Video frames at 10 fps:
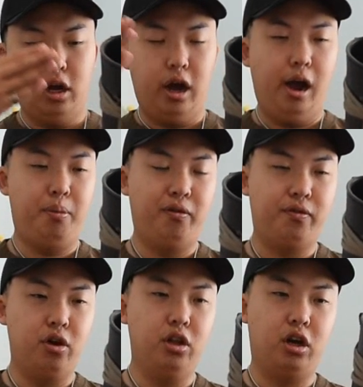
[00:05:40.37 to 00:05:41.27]
I
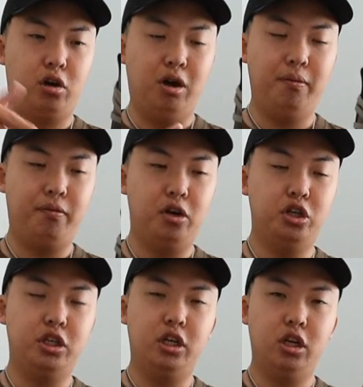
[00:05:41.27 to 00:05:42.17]
prefer the Crepe
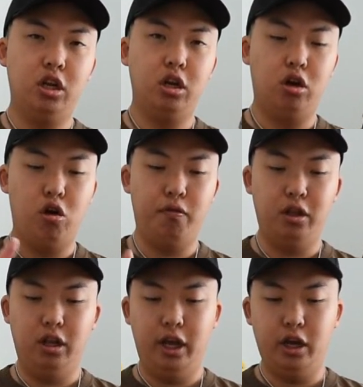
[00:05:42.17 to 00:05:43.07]
version over the
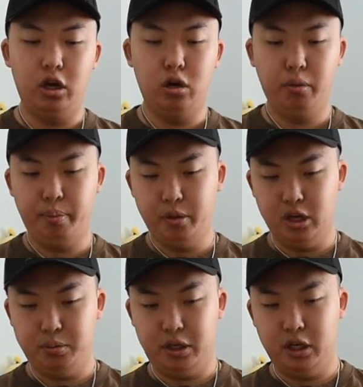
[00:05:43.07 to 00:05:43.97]
Lego
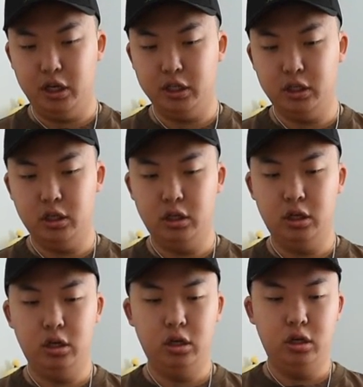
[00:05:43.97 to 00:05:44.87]
is because
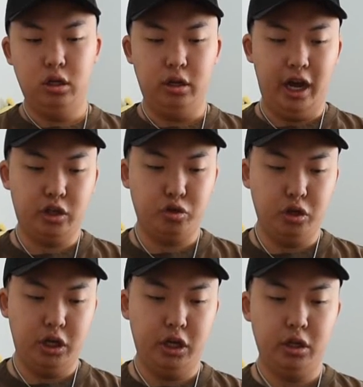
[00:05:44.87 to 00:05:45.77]

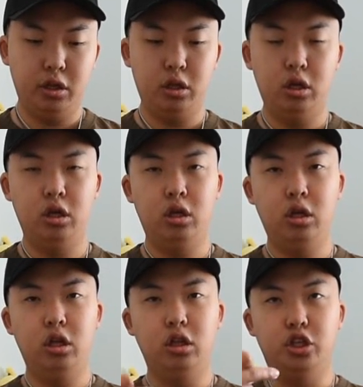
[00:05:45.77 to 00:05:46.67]
naturally
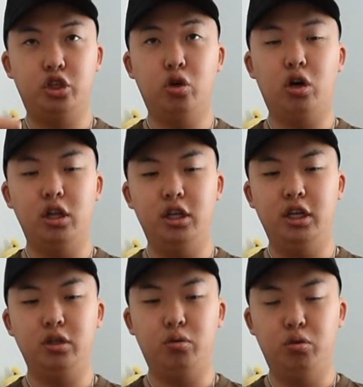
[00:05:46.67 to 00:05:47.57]
the sole on
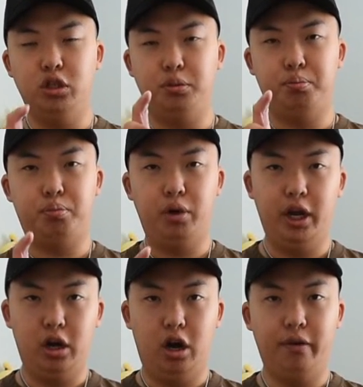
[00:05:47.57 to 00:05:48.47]
these will just
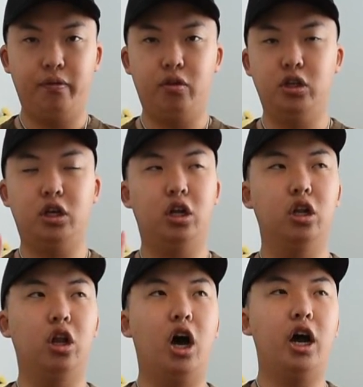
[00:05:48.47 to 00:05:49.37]
break off. There's a
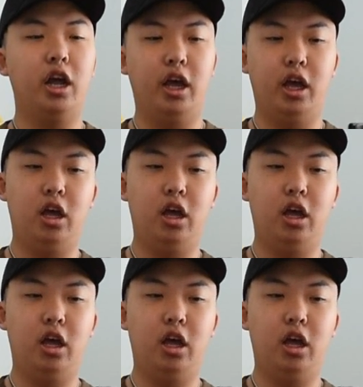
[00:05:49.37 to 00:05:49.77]
lot